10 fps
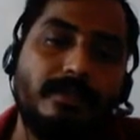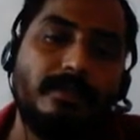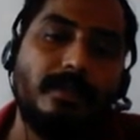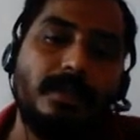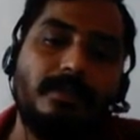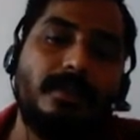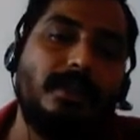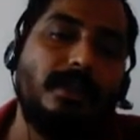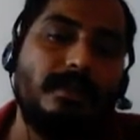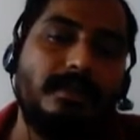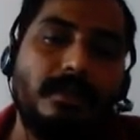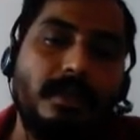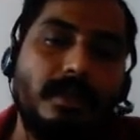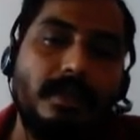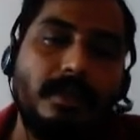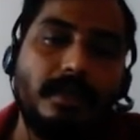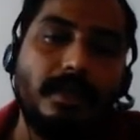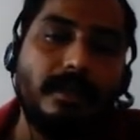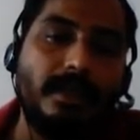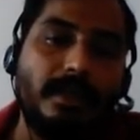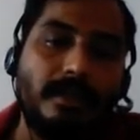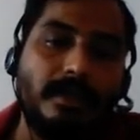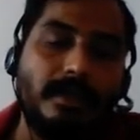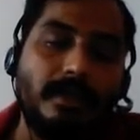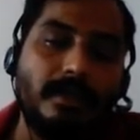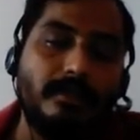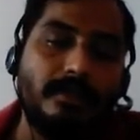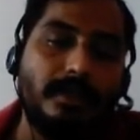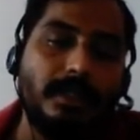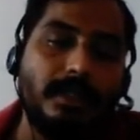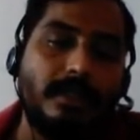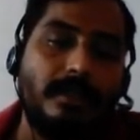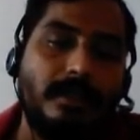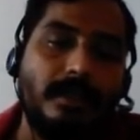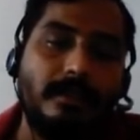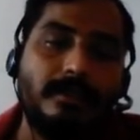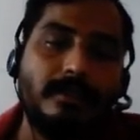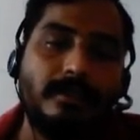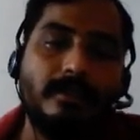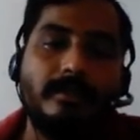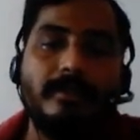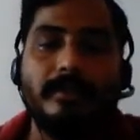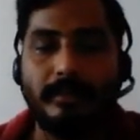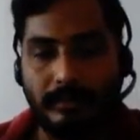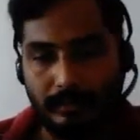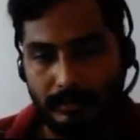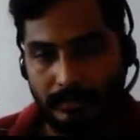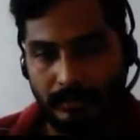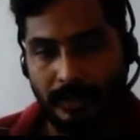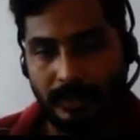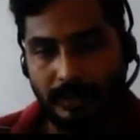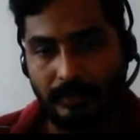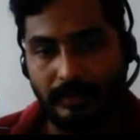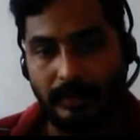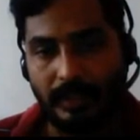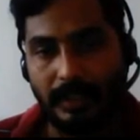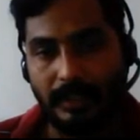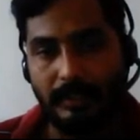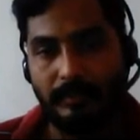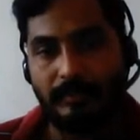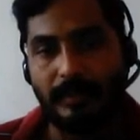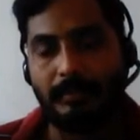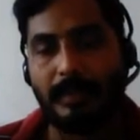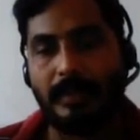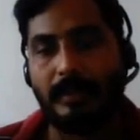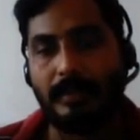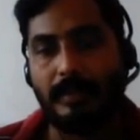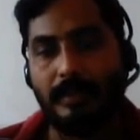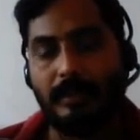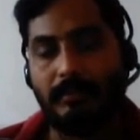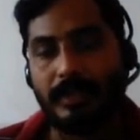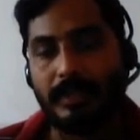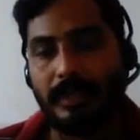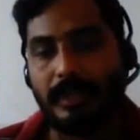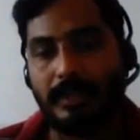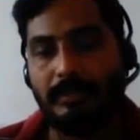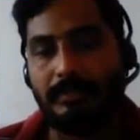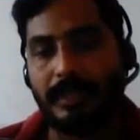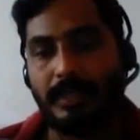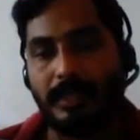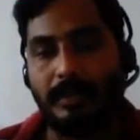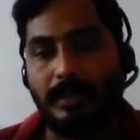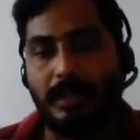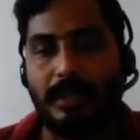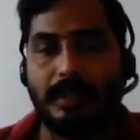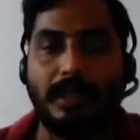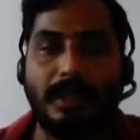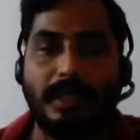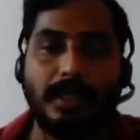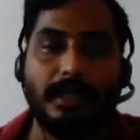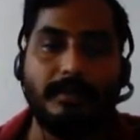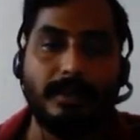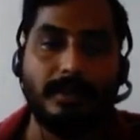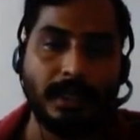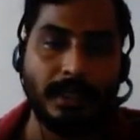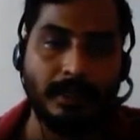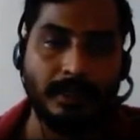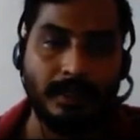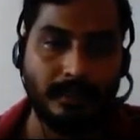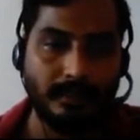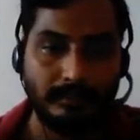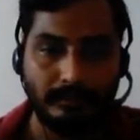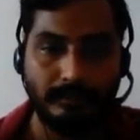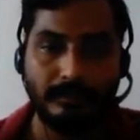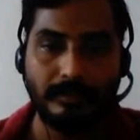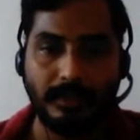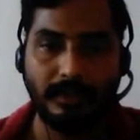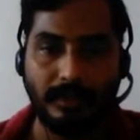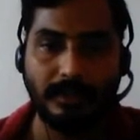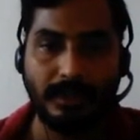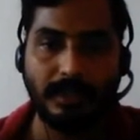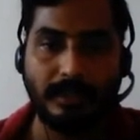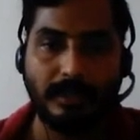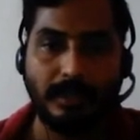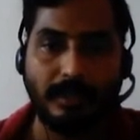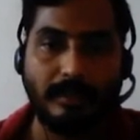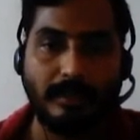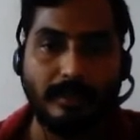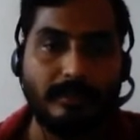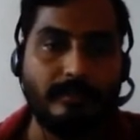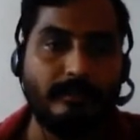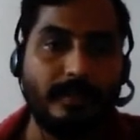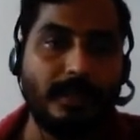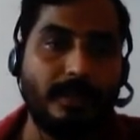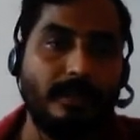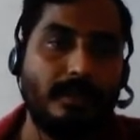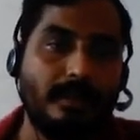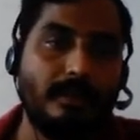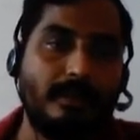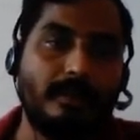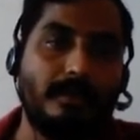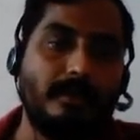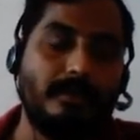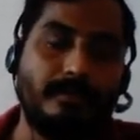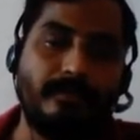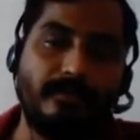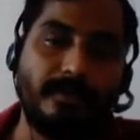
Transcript: So that is what is given and used here. So once you know E from universal testing machine, then I can able to calculate G for um,